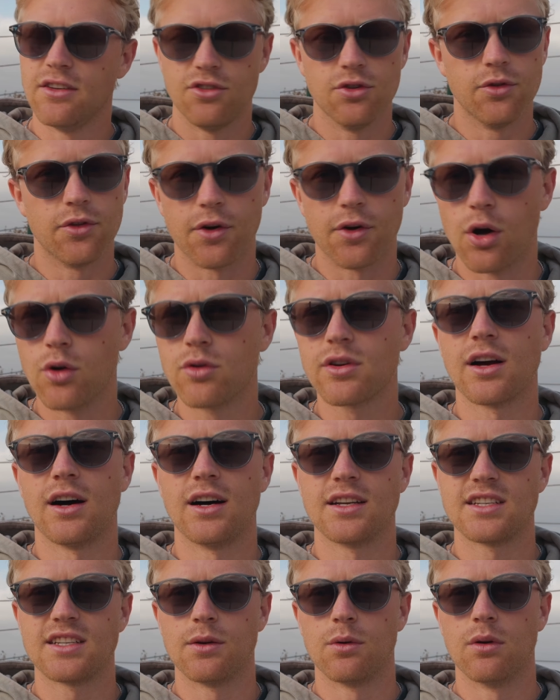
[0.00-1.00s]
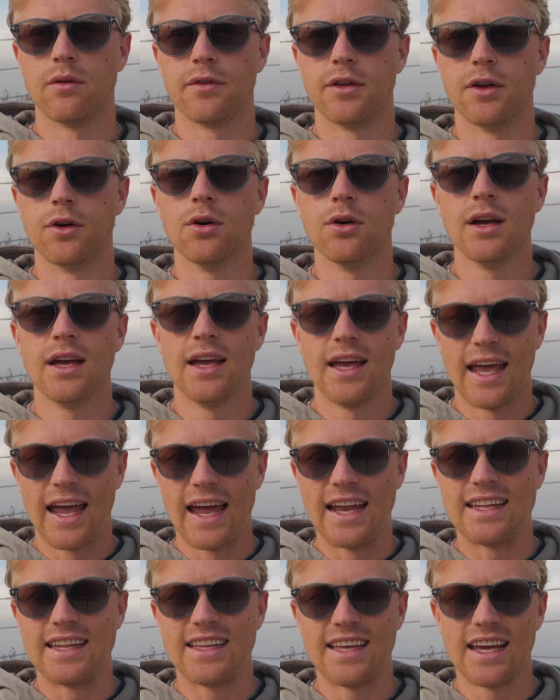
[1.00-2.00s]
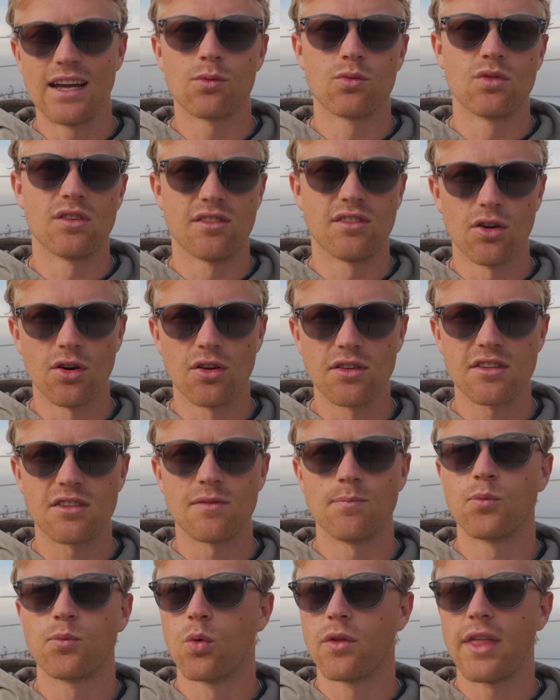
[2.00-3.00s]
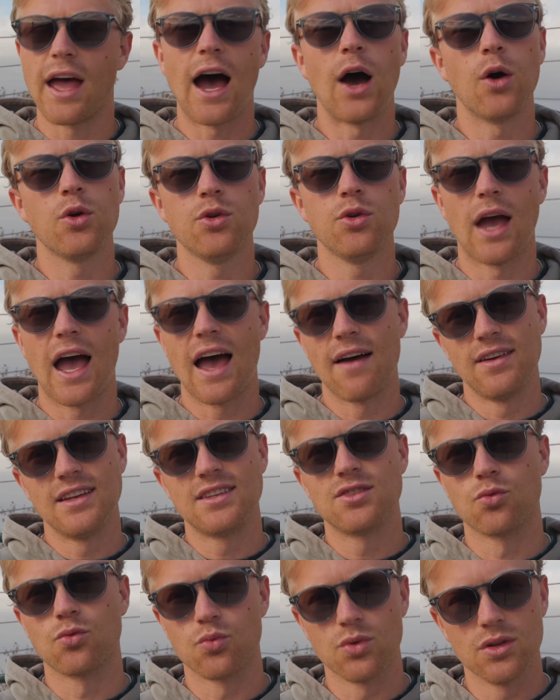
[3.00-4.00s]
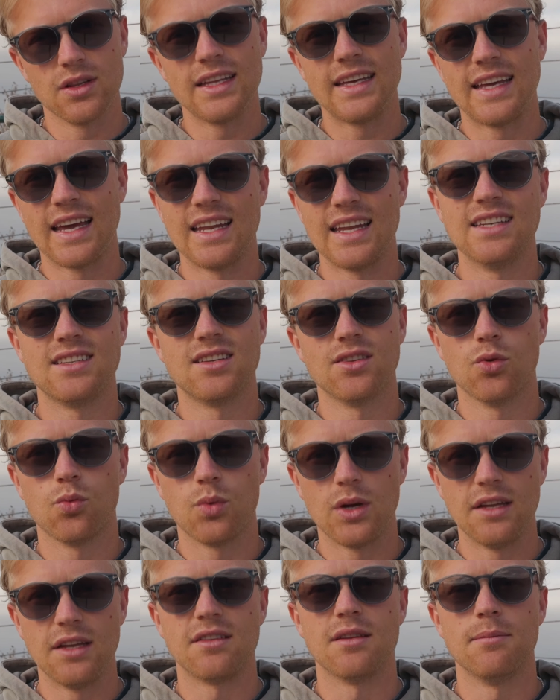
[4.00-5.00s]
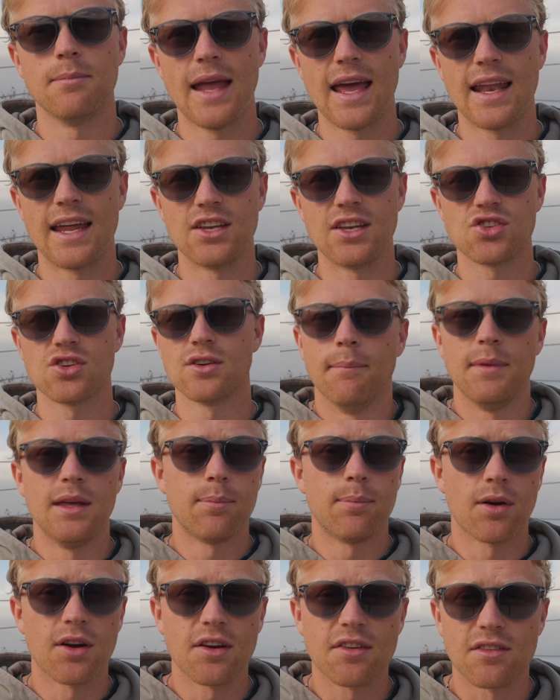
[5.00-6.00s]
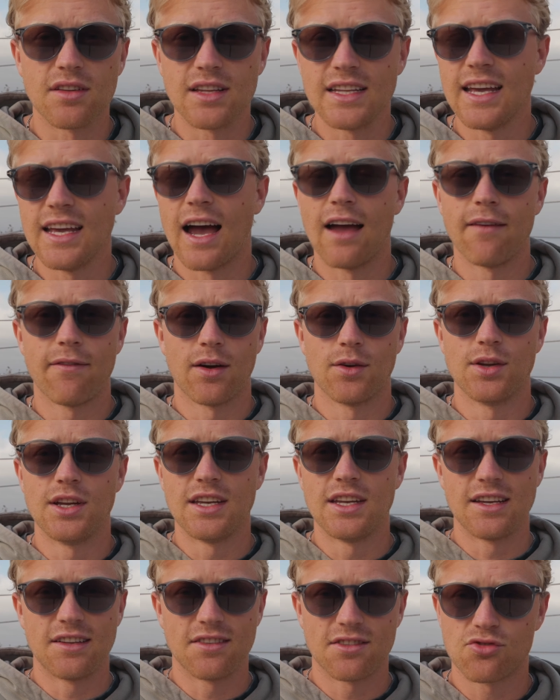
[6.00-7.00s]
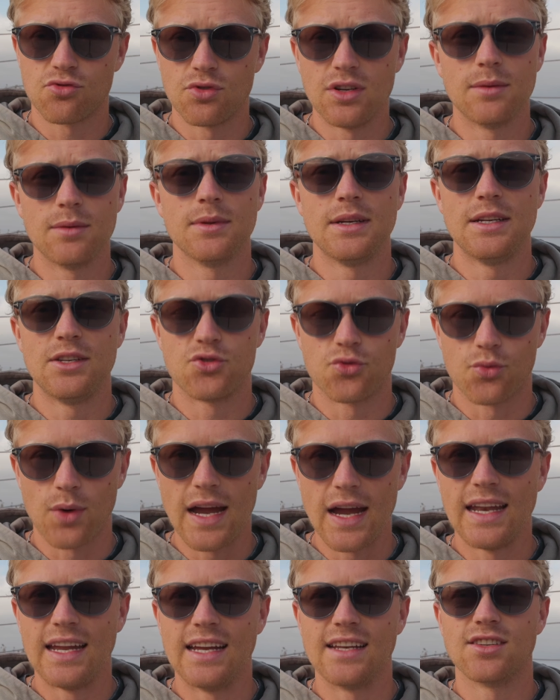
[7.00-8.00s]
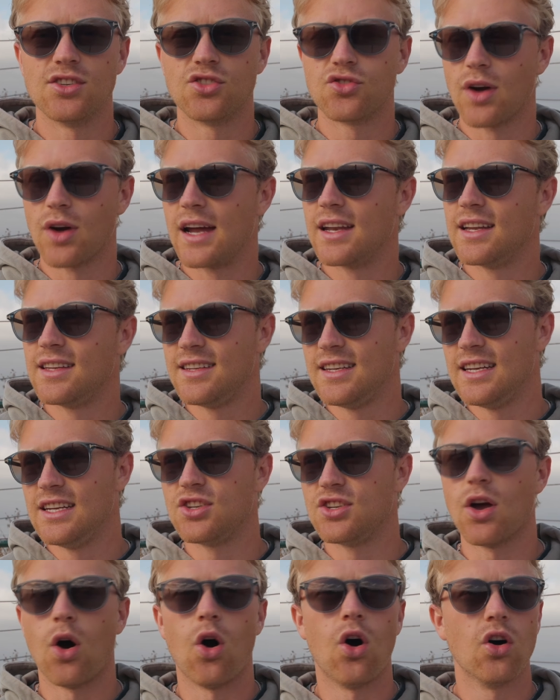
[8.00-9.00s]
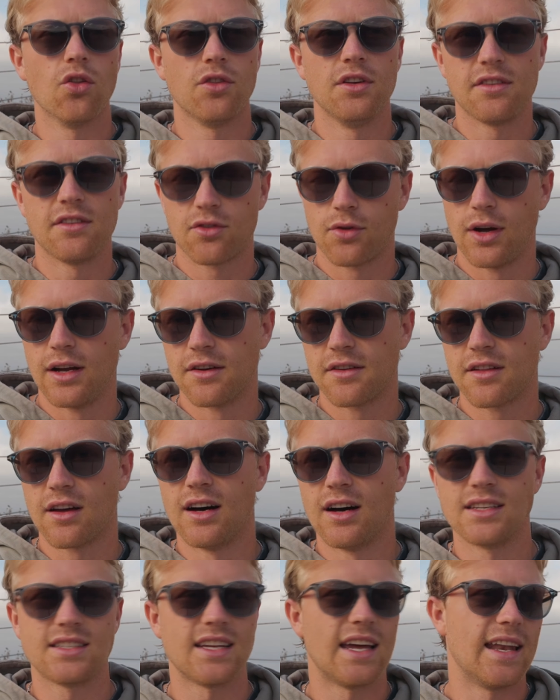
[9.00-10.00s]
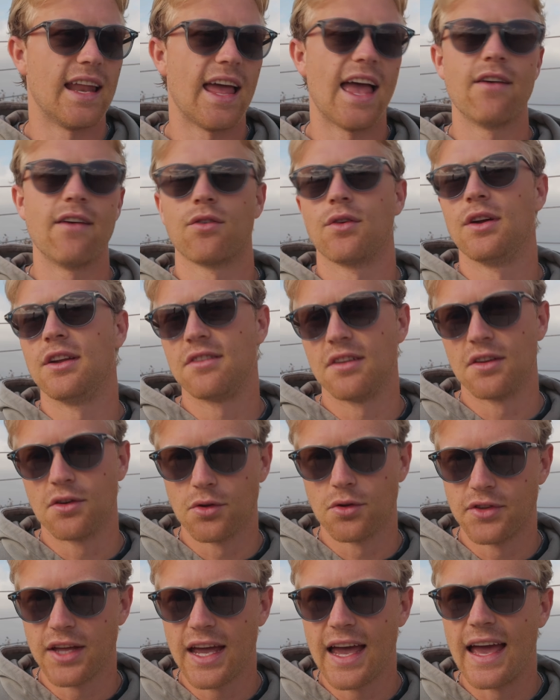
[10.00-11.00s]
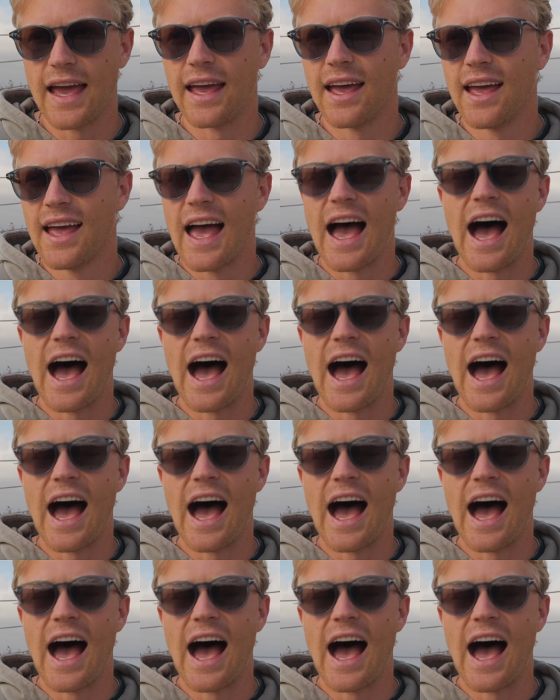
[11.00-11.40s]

do their own content review, and get results without you having to really get into the weeds and manage. Me personally, I found it extremely draining to try to teach all these creators content every single day.